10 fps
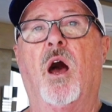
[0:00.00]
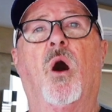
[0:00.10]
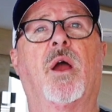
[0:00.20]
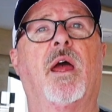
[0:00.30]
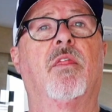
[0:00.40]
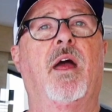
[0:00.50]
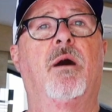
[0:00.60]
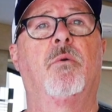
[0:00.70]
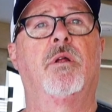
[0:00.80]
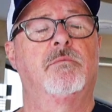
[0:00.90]
Okay,
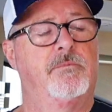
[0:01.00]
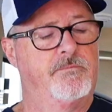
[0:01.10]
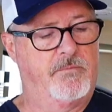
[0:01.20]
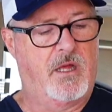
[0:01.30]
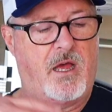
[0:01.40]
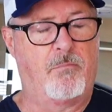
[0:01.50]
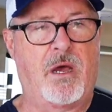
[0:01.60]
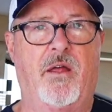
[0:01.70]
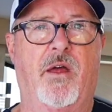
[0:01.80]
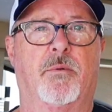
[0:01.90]
that one, I'll
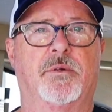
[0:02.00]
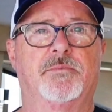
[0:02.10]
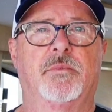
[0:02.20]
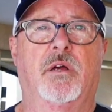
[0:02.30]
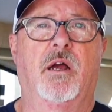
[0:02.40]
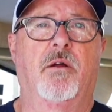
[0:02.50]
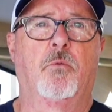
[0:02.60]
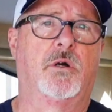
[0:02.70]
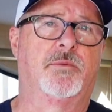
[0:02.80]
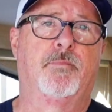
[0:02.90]
buy that one. I
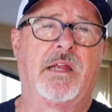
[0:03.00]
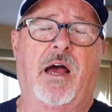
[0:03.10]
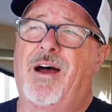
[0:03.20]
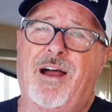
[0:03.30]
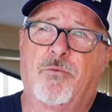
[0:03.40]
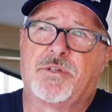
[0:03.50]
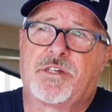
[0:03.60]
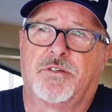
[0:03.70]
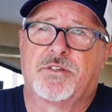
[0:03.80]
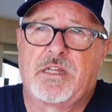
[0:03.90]
would. Now, I will
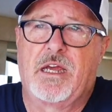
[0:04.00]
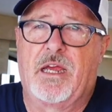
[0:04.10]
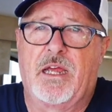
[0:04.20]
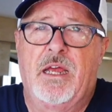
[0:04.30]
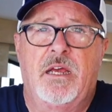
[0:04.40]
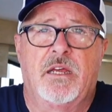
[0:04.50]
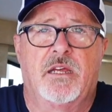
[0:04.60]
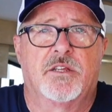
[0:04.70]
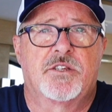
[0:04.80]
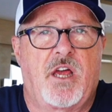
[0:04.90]
still say,
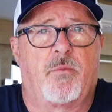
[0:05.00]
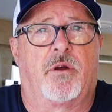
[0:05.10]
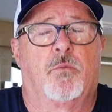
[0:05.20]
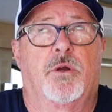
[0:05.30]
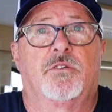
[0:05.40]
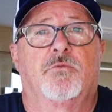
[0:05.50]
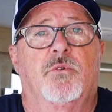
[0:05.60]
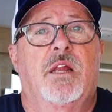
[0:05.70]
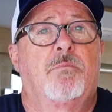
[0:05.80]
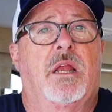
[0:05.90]
in the summer, when it's
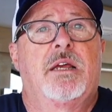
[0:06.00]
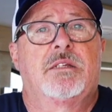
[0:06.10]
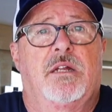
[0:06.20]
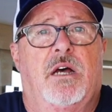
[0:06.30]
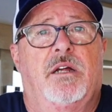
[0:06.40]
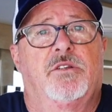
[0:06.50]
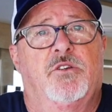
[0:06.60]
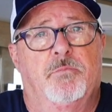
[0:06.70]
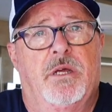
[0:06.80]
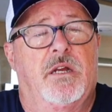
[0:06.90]
really blazing hot and
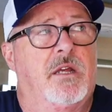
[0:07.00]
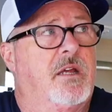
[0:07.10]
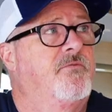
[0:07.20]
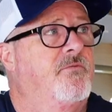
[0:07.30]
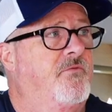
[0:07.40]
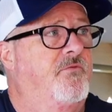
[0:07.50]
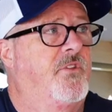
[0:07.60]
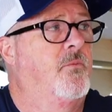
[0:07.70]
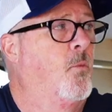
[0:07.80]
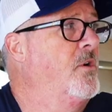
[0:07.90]
humidity,
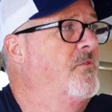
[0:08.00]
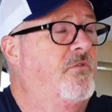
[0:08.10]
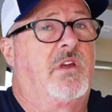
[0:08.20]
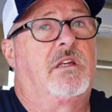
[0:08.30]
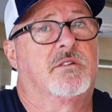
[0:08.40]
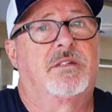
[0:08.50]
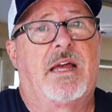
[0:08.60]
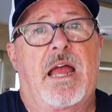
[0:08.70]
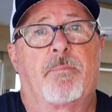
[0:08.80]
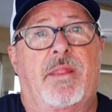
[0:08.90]
the wood feels
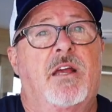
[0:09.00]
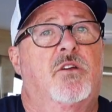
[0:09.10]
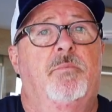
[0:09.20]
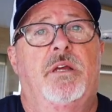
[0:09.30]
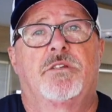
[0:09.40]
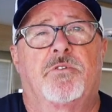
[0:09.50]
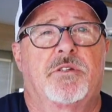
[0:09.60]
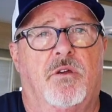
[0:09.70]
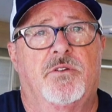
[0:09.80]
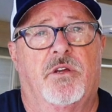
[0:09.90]
damp, and that could be as a
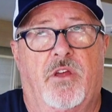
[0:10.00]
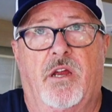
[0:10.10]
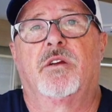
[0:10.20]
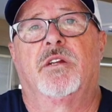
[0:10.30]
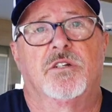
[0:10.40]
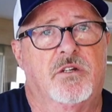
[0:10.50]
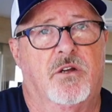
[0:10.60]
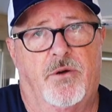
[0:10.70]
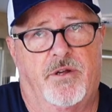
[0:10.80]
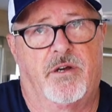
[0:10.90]
result of the air conditioning
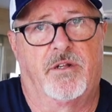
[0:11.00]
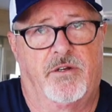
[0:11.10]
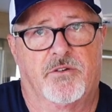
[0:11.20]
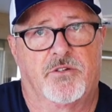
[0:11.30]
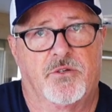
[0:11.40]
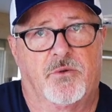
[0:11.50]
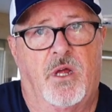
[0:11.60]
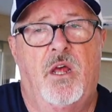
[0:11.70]
going on in here too.